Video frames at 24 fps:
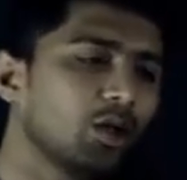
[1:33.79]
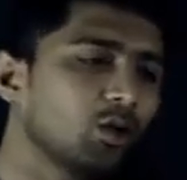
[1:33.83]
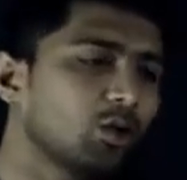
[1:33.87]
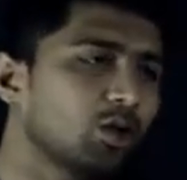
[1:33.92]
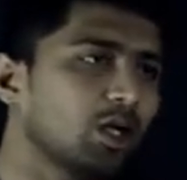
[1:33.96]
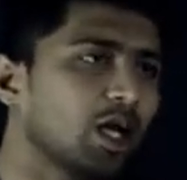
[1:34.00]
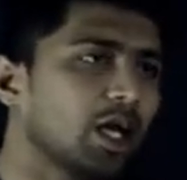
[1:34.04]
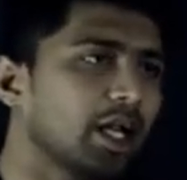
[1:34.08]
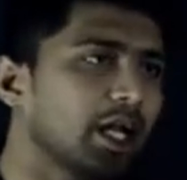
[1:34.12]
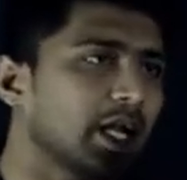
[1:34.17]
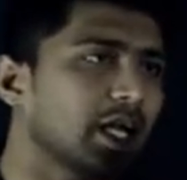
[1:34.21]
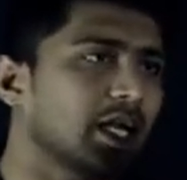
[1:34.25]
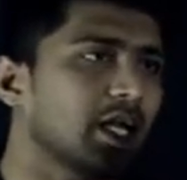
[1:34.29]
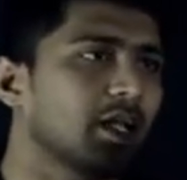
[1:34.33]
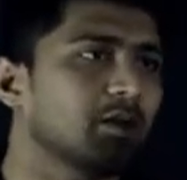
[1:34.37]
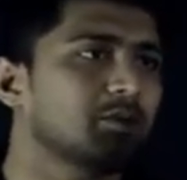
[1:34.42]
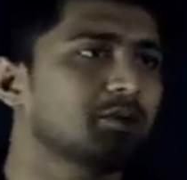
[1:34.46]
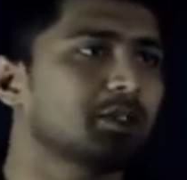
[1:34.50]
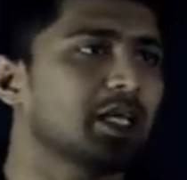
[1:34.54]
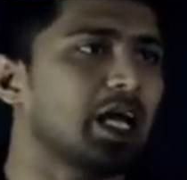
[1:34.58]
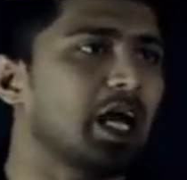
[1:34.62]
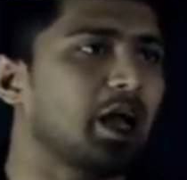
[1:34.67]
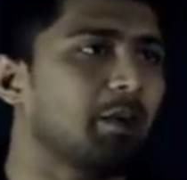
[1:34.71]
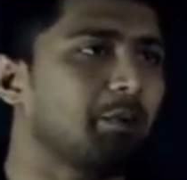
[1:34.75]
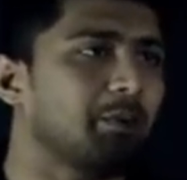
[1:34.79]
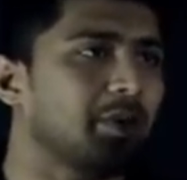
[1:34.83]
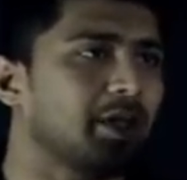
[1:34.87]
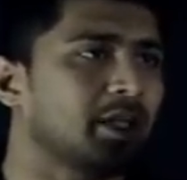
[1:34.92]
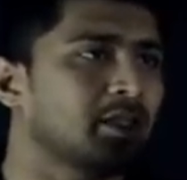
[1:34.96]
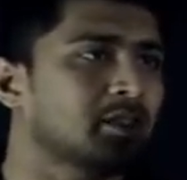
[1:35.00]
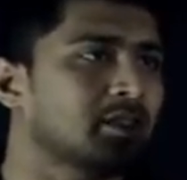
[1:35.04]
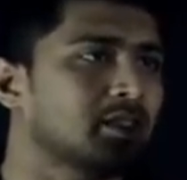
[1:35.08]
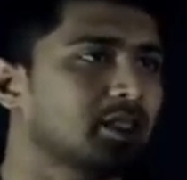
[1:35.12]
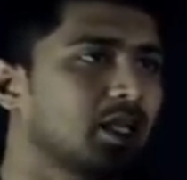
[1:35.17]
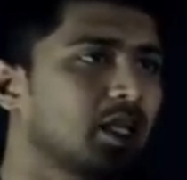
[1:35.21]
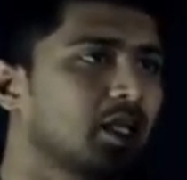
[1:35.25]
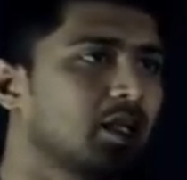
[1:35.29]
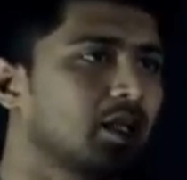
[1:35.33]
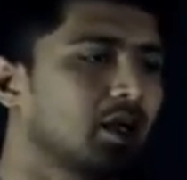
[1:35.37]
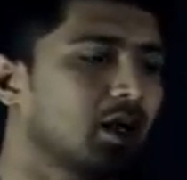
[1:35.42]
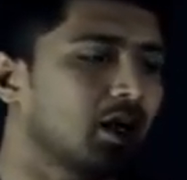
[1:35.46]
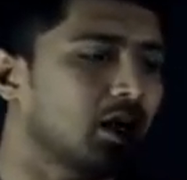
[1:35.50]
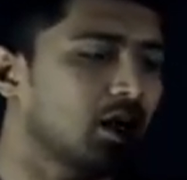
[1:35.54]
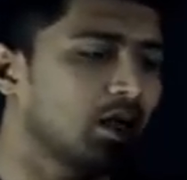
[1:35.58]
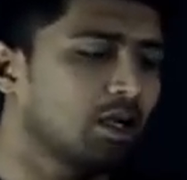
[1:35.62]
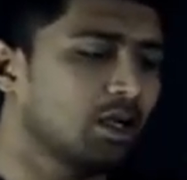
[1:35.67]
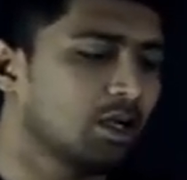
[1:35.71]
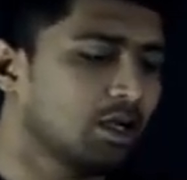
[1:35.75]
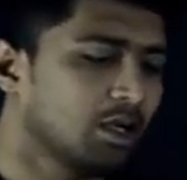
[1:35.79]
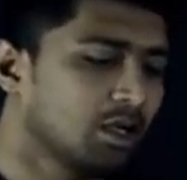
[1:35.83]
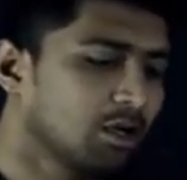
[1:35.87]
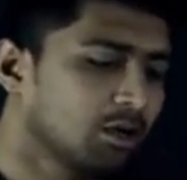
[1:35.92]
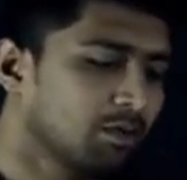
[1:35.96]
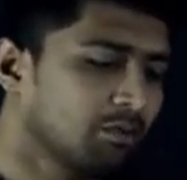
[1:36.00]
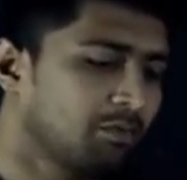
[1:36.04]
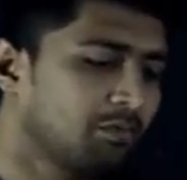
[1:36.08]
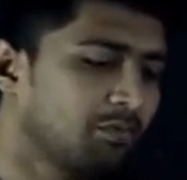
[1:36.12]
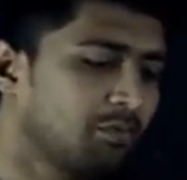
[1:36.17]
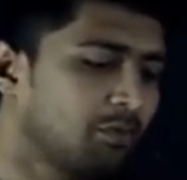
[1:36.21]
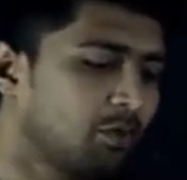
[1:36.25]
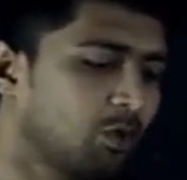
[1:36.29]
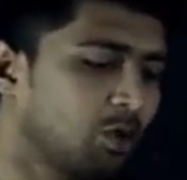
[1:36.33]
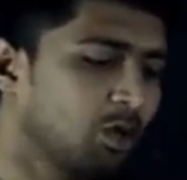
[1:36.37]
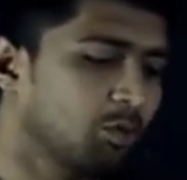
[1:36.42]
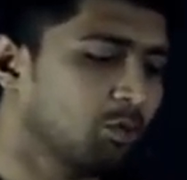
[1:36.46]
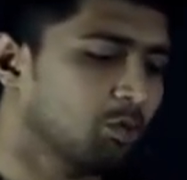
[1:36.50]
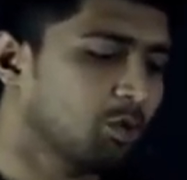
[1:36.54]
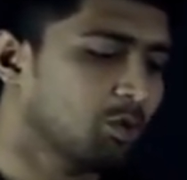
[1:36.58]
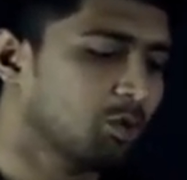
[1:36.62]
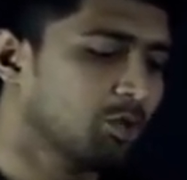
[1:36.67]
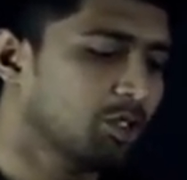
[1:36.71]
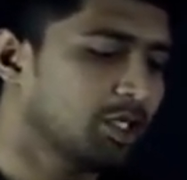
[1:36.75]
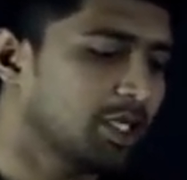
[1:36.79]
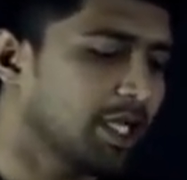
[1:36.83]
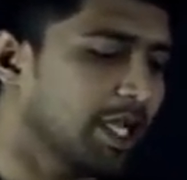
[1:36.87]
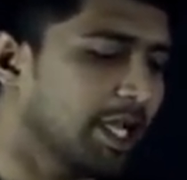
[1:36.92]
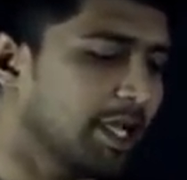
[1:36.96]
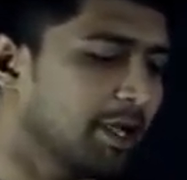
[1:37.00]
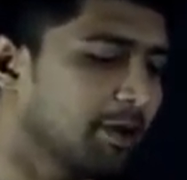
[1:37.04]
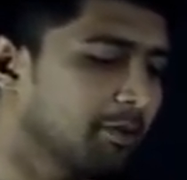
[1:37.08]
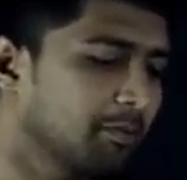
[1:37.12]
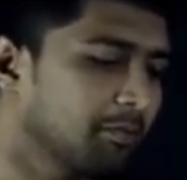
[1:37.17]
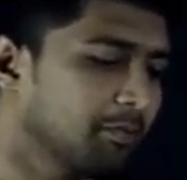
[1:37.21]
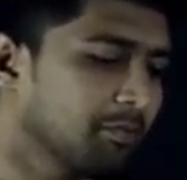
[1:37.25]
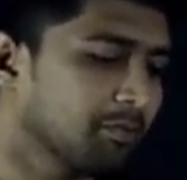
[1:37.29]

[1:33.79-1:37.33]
lunar eclipse happens in a full moon day.